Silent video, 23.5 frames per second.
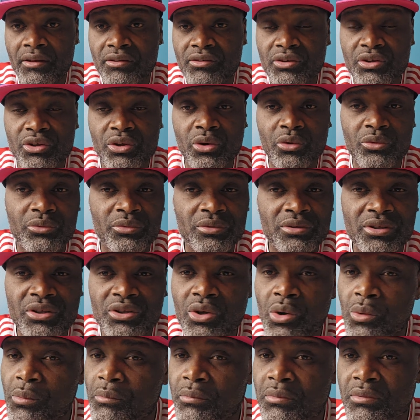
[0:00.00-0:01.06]

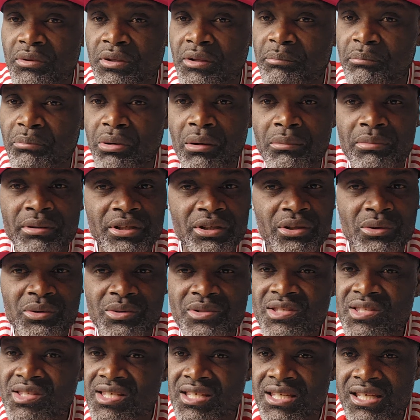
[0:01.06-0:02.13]
The public don't
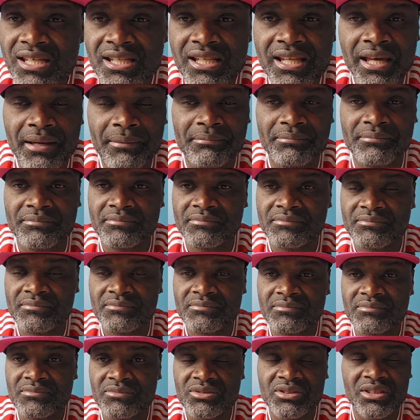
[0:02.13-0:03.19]
see them.
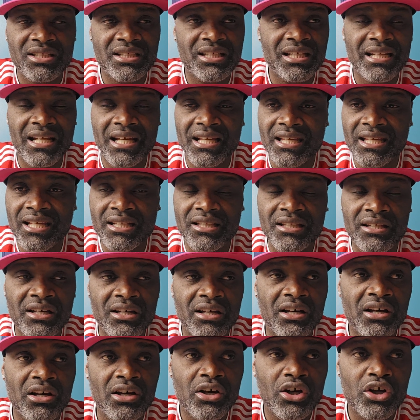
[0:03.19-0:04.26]
You cannot get
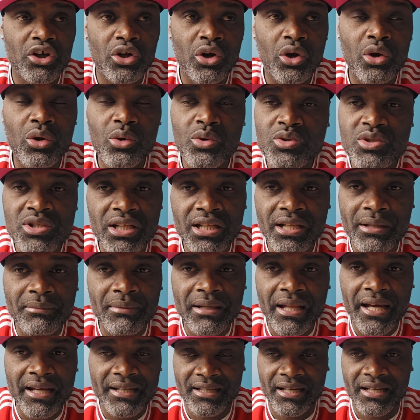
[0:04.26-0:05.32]
close to them
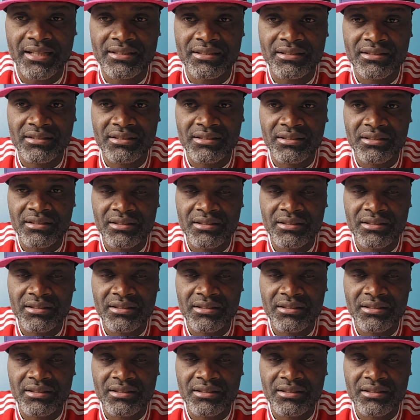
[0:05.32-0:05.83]
like that.